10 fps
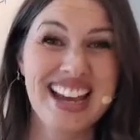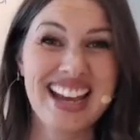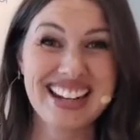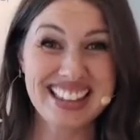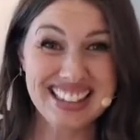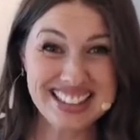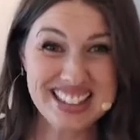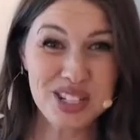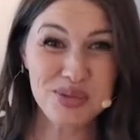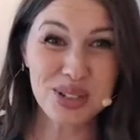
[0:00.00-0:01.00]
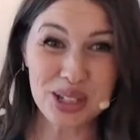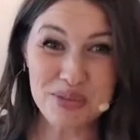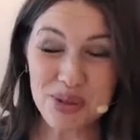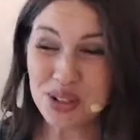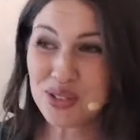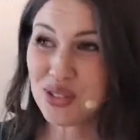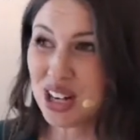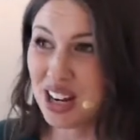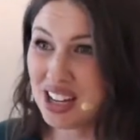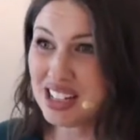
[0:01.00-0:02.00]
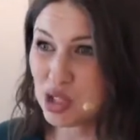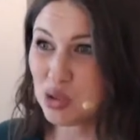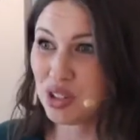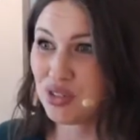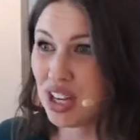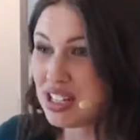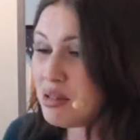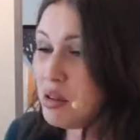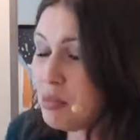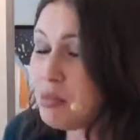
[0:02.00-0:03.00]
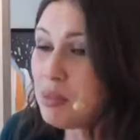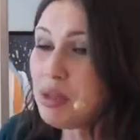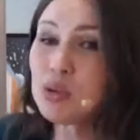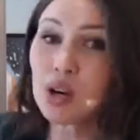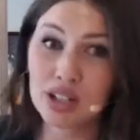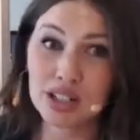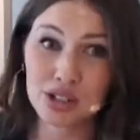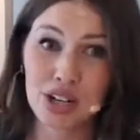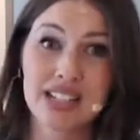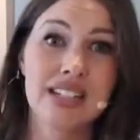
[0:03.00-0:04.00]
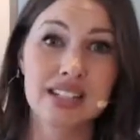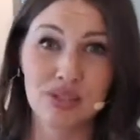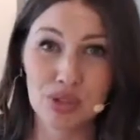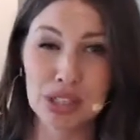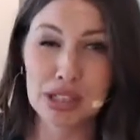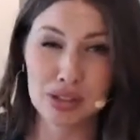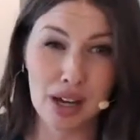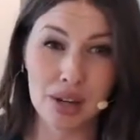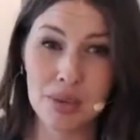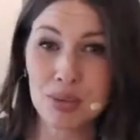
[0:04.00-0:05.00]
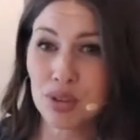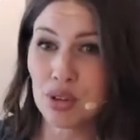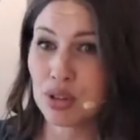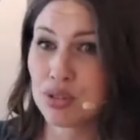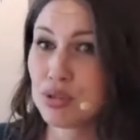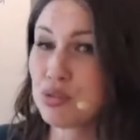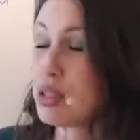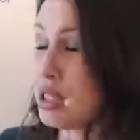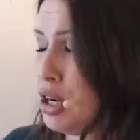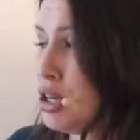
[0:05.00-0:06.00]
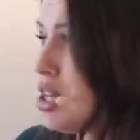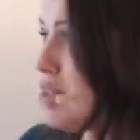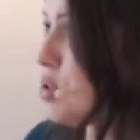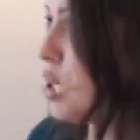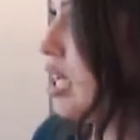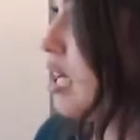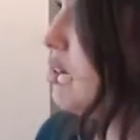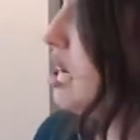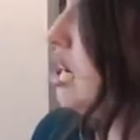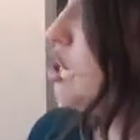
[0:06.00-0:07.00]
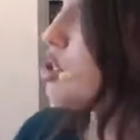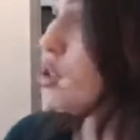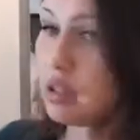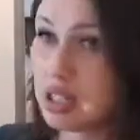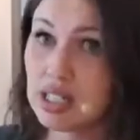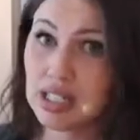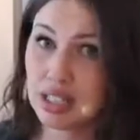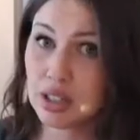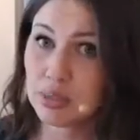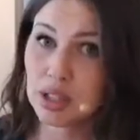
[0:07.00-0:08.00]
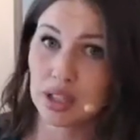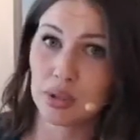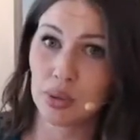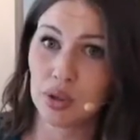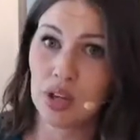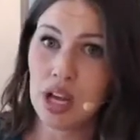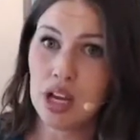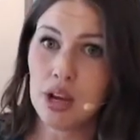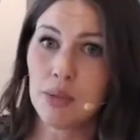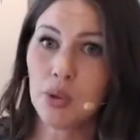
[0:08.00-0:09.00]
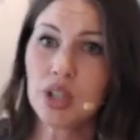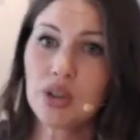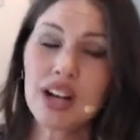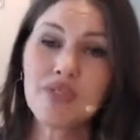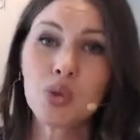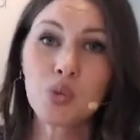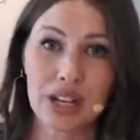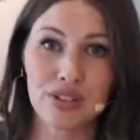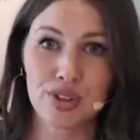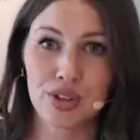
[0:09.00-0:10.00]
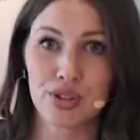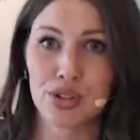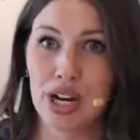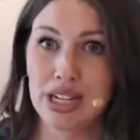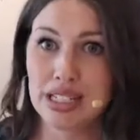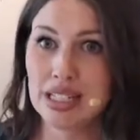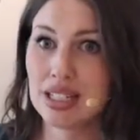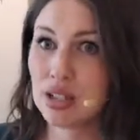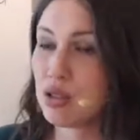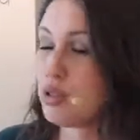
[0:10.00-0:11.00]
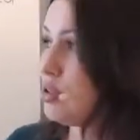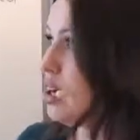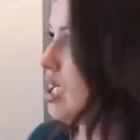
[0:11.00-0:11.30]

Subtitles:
And I think that's really important for each one of us. Maybe you are in a crisis. I feel like a lot of people are going through really hard times right now. So this is still applicable, but we don't have to wait for those crises to